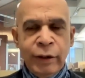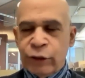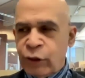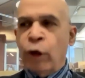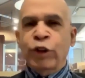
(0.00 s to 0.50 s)

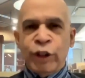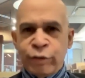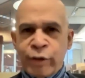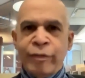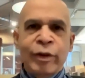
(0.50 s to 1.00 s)
The
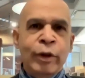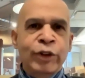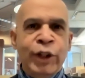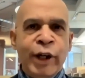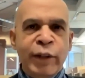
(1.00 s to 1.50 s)
socialist
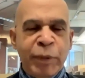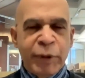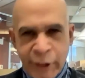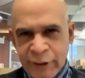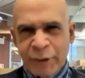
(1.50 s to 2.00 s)
revolutionaries
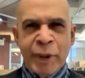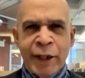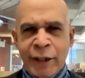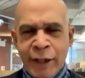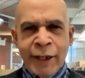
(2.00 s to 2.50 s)

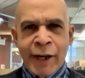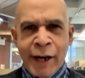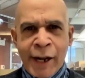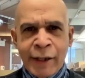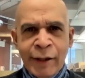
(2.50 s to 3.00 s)
participated, didn't
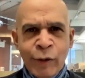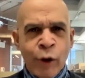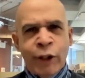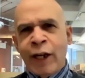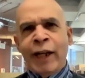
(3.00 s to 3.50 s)
they?
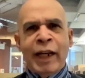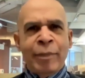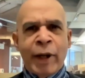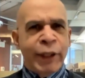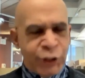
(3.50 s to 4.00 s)
Or did I get
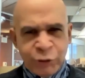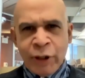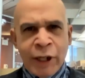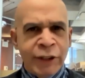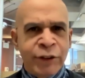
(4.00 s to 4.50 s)
my
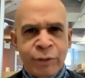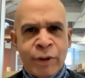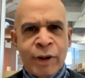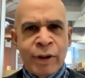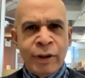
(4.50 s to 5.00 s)
history lesson
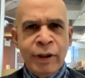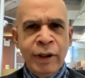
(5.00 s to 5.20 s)
wrong?